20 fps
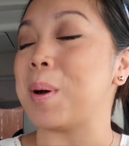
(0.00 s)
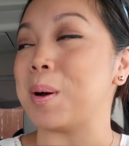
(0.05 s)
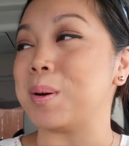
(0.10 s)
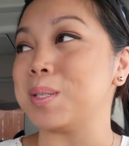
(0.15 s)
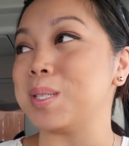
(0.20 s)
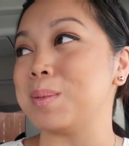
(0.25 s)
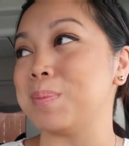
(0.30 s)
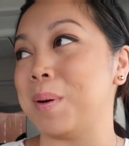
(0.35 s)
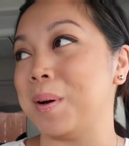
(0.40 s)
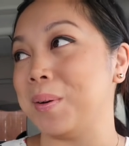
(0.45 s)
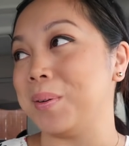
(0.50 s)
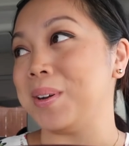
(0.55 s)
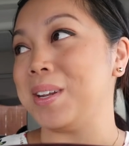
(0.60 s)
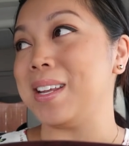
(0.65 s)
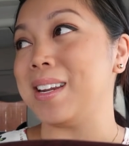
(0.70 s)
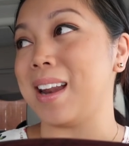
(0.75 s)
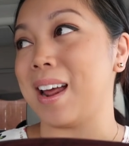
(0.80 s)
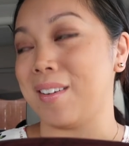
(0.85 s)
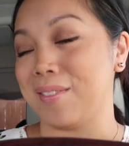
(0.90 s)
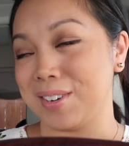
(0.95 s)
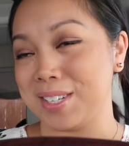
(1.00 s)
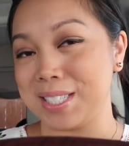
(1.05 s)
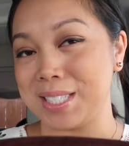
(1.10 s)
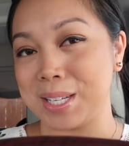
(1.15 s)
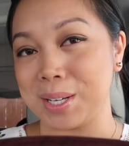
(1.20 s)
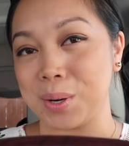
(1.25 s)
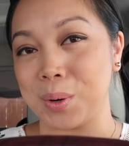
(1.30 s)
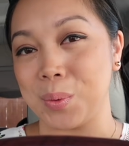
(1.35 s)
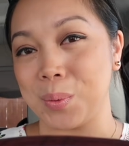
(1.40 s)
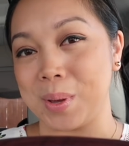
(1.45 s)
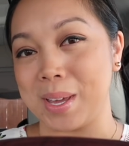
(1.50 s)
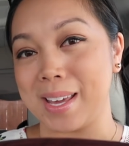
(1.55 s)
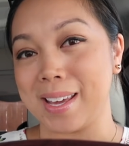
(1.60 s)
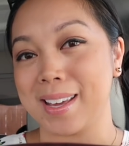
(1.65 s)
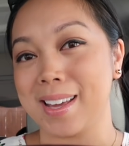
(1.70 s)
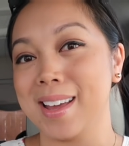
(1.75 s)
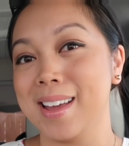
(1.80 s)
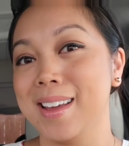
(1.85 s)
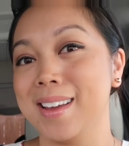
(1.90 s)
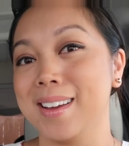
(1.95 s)
postponing every single
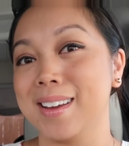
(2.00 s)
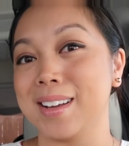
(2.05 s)
week